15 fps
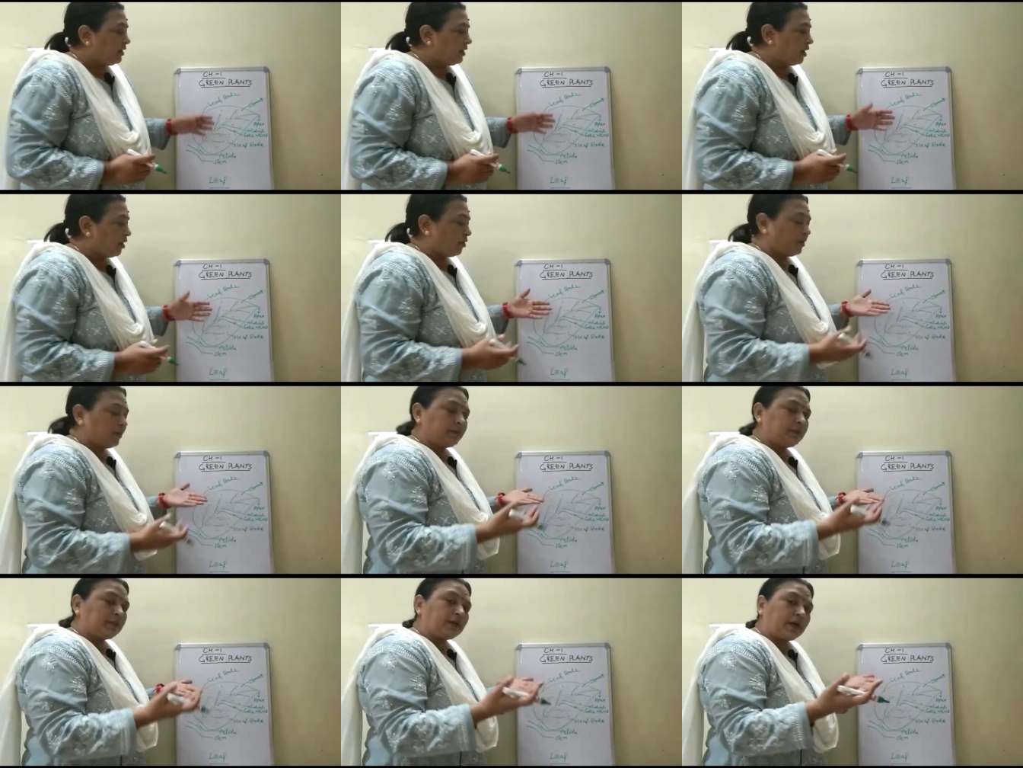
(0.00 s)
Now
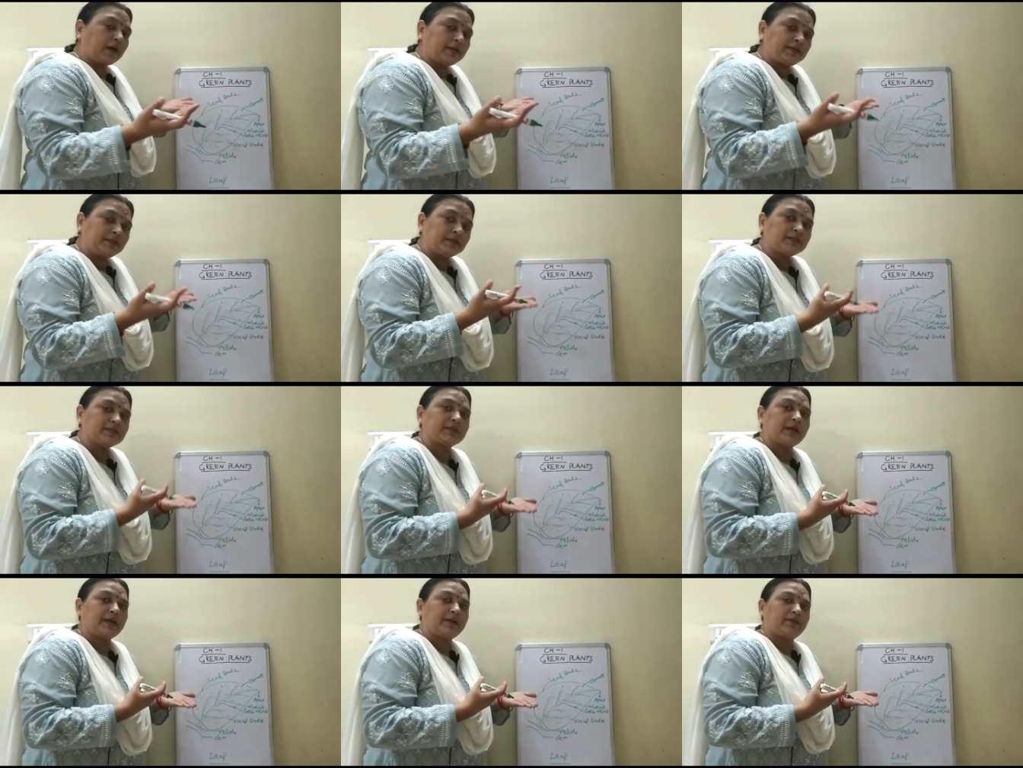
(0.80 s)
in the
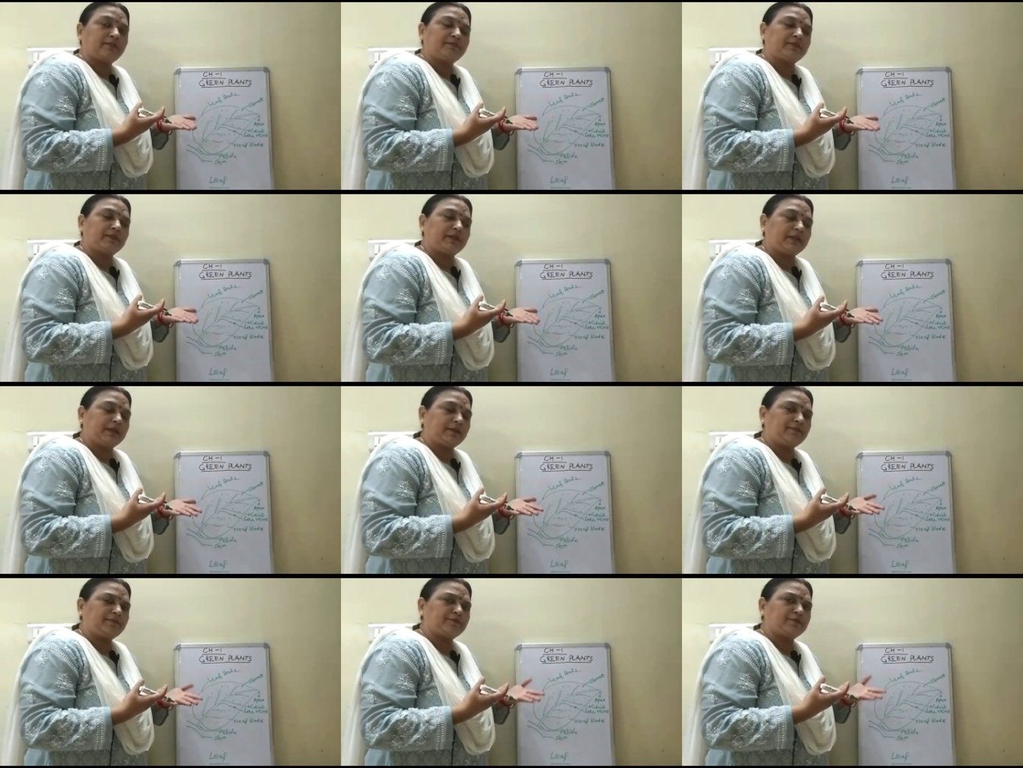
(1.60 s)
underside of the
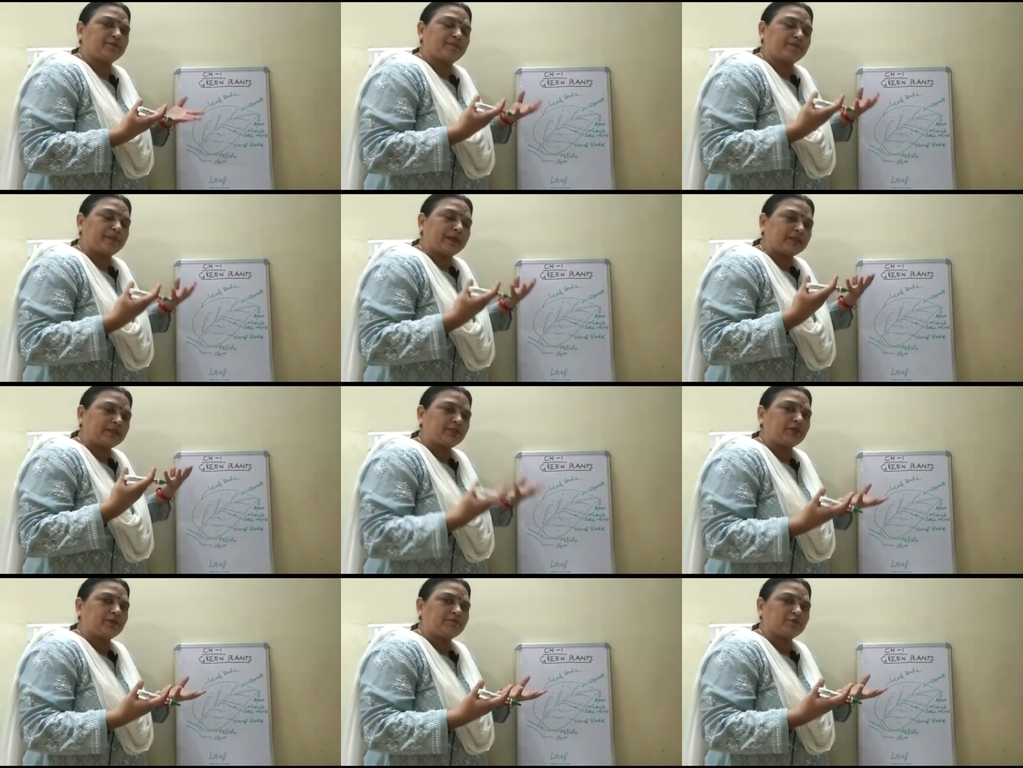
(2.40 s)
leaves,
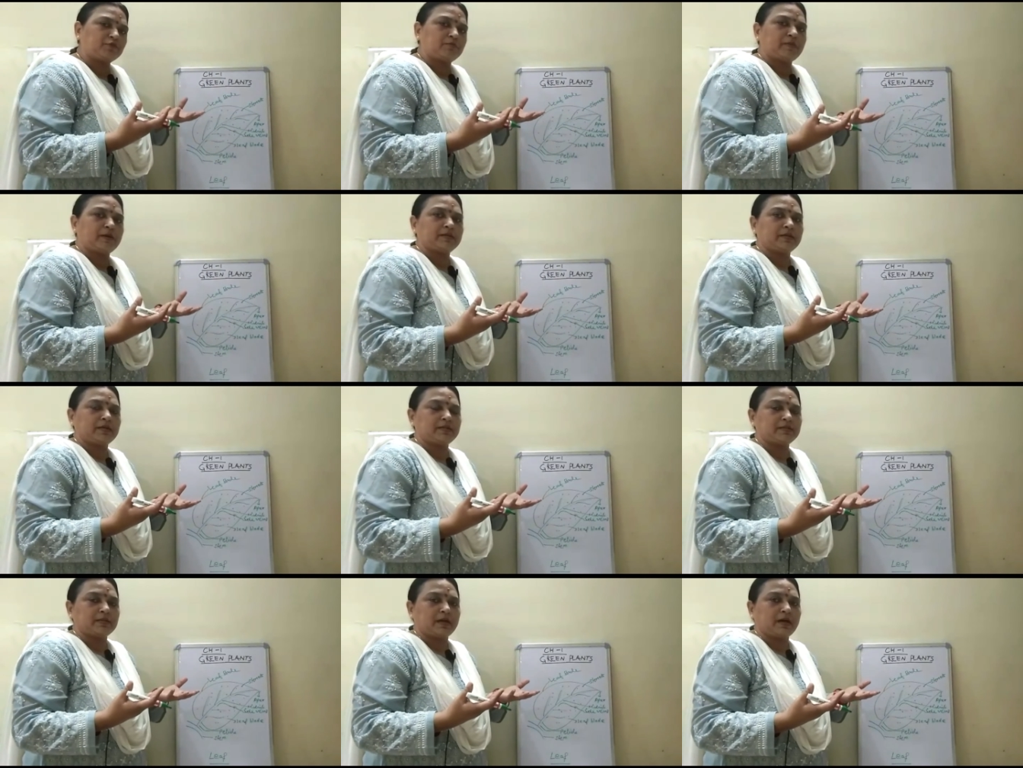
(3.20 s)
plenty of
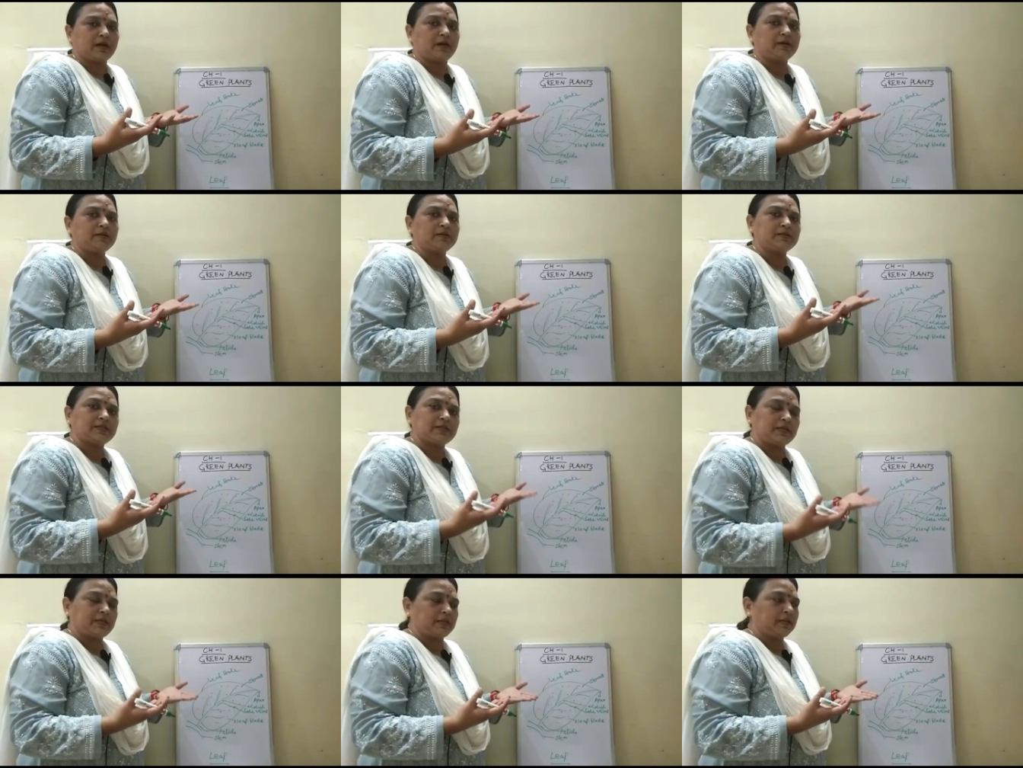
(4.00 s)
stomatas are
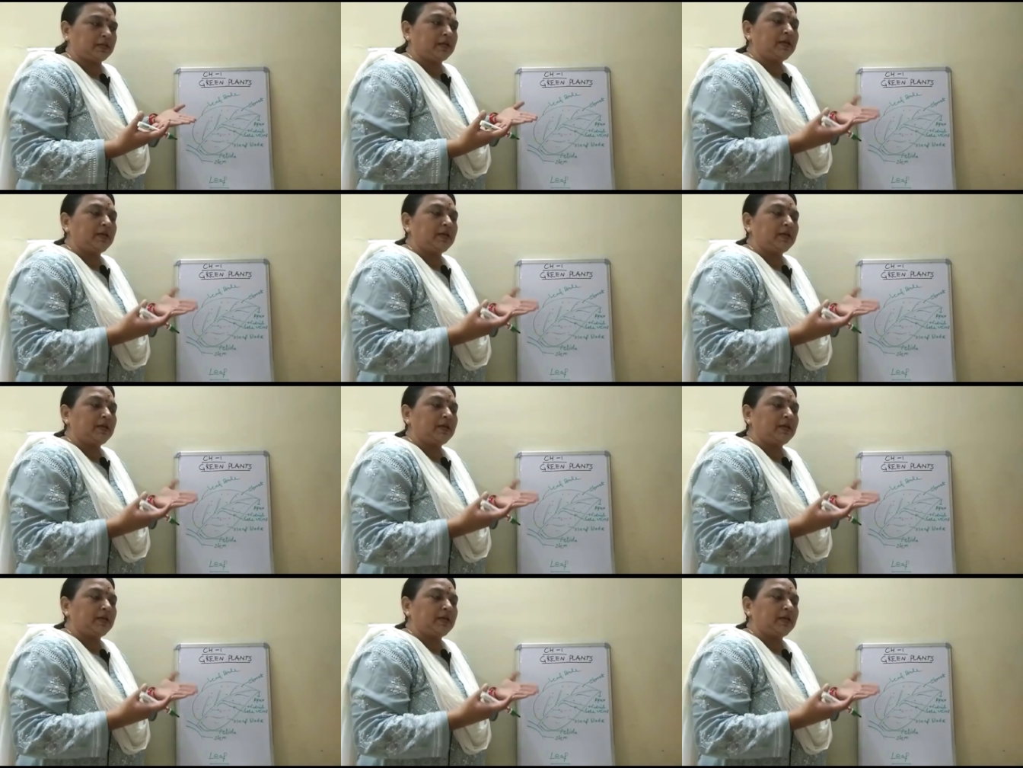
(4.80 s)
seen